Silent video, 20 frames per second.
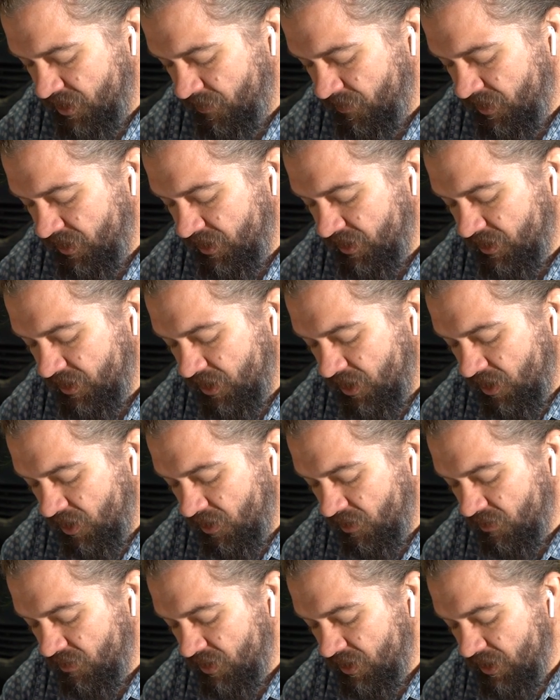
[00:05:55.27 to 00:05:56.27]
I'm going to
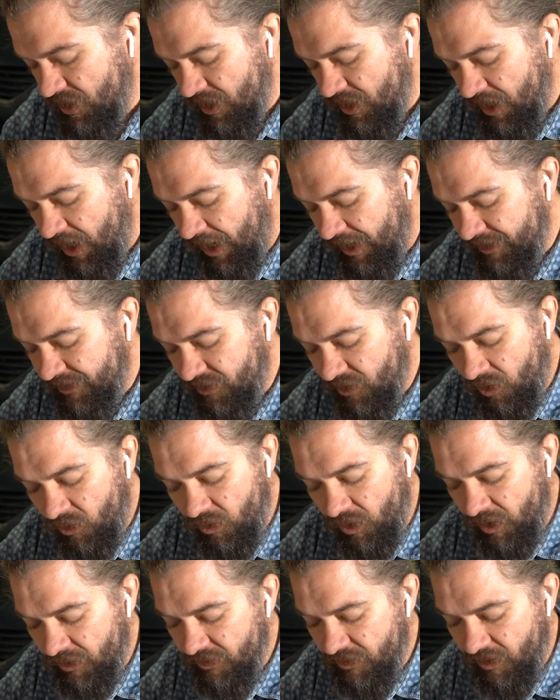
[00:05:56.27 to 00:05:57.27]
go, I
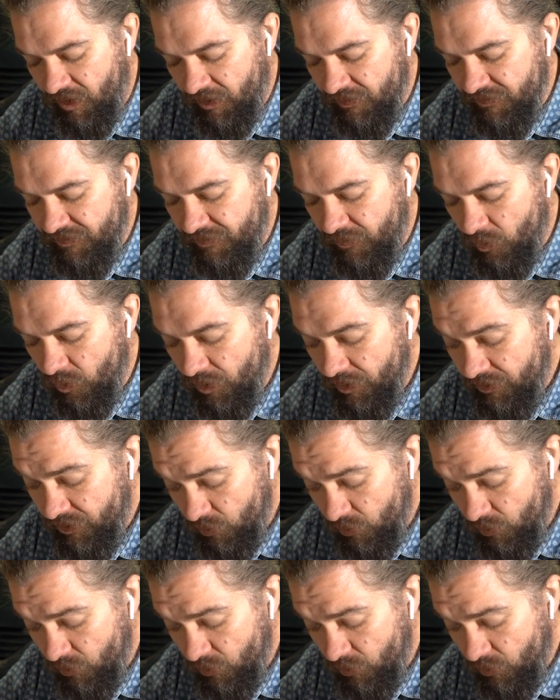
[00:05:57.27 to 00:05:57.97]
don't, on 4,